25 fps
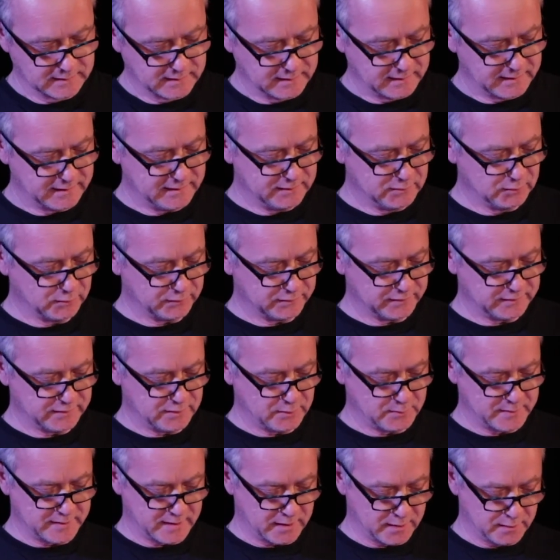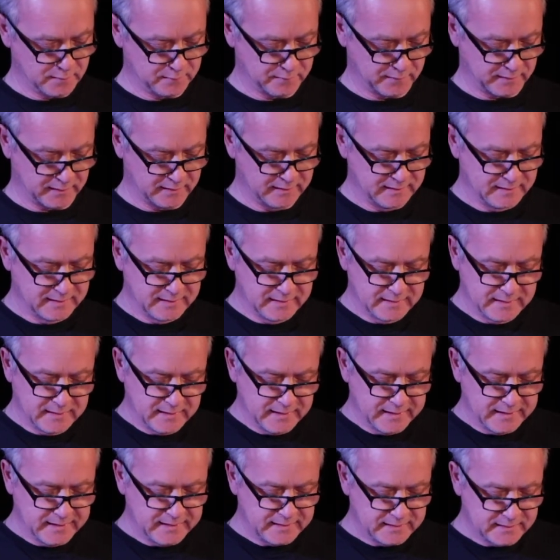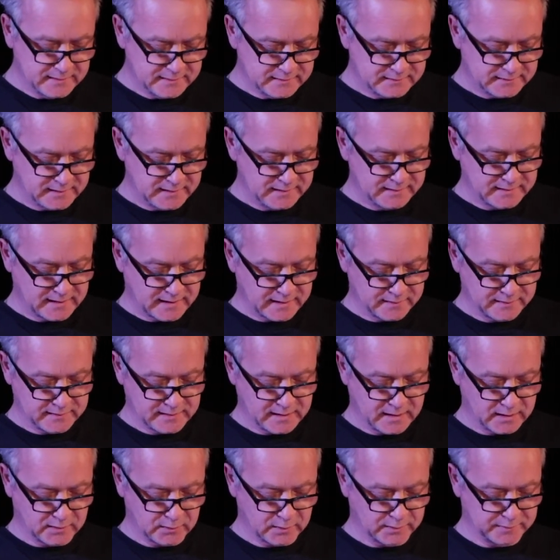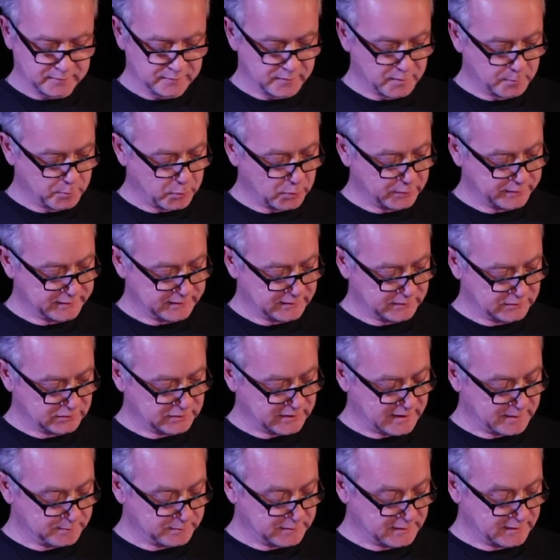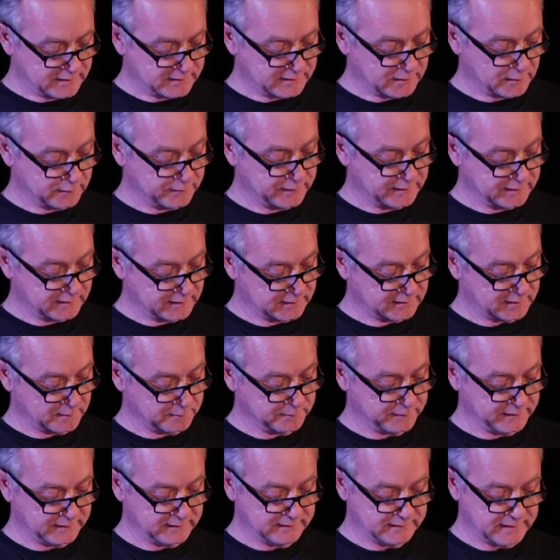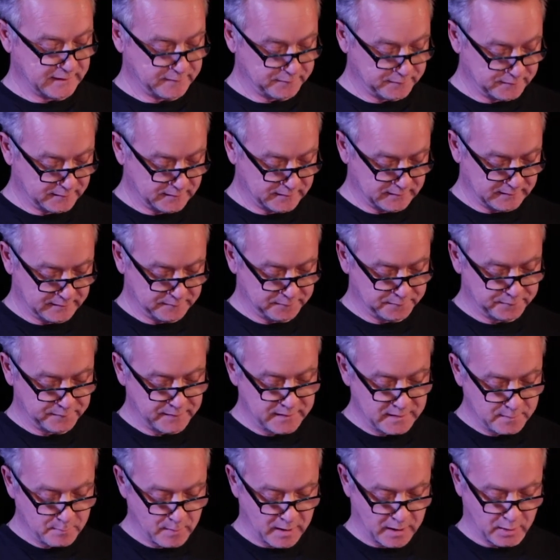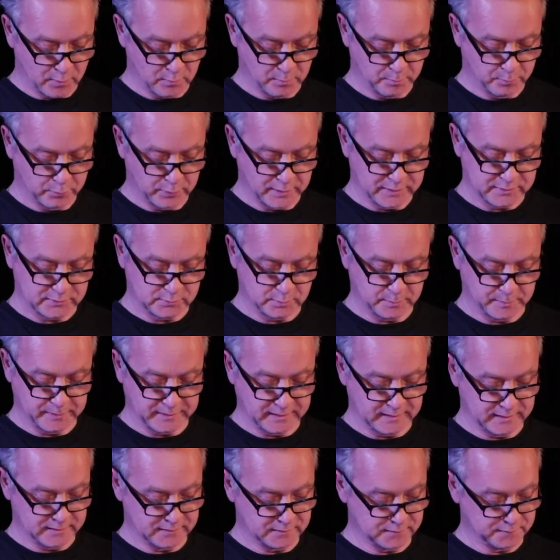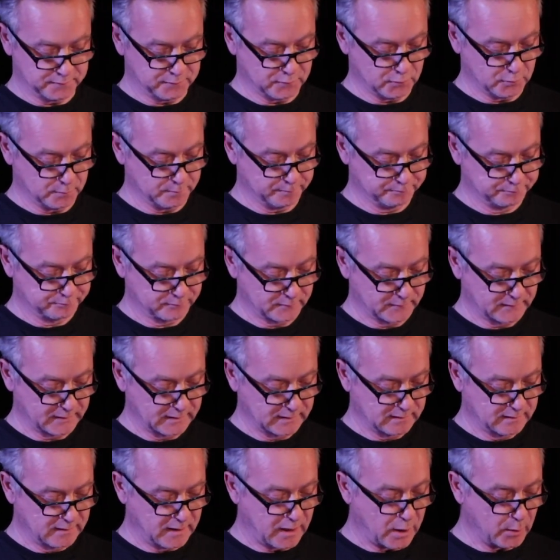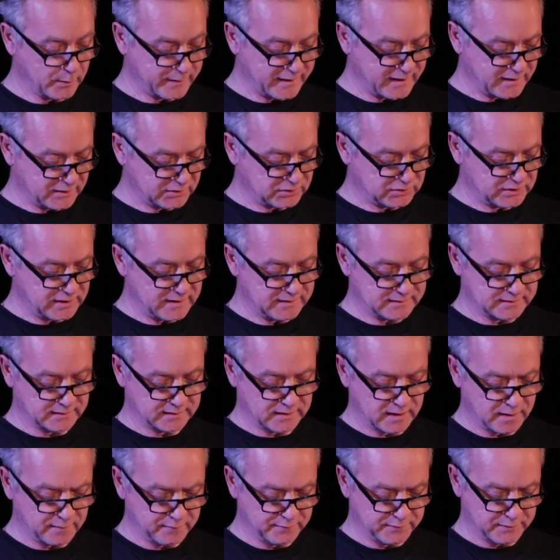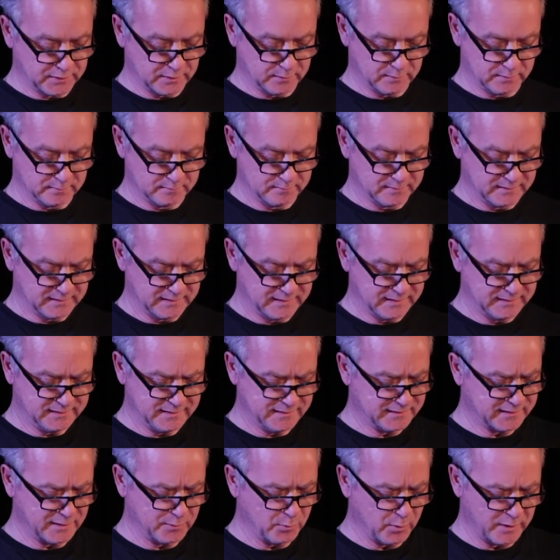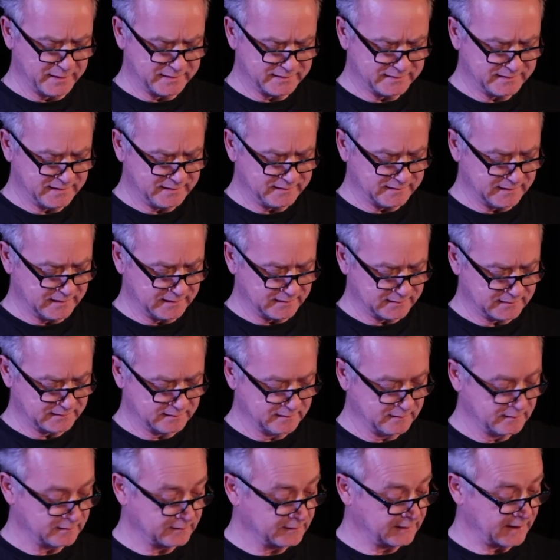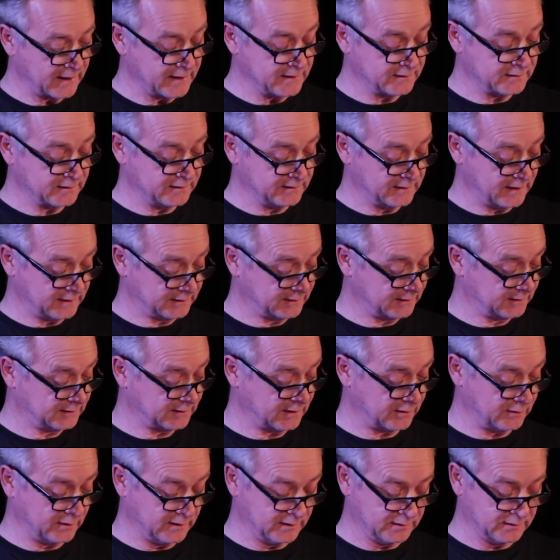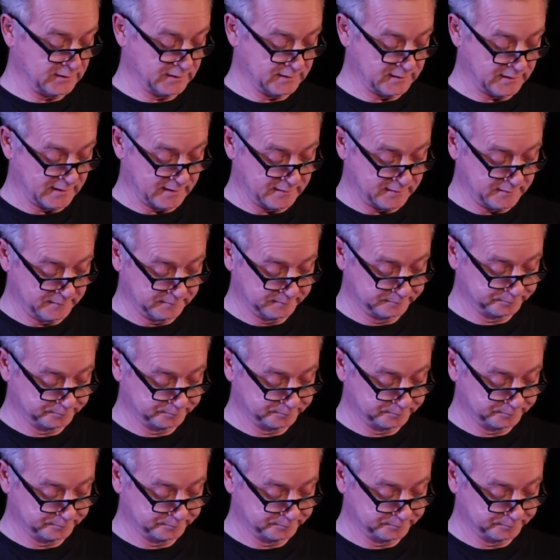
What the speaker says: He looked the unit over. He could see now the outline of the body had shaped itself into something definitely female. Breasts were beginning to form. "I'll get a sheet to cover you." He didn't know why he said this. "That isn't necessarily," she said.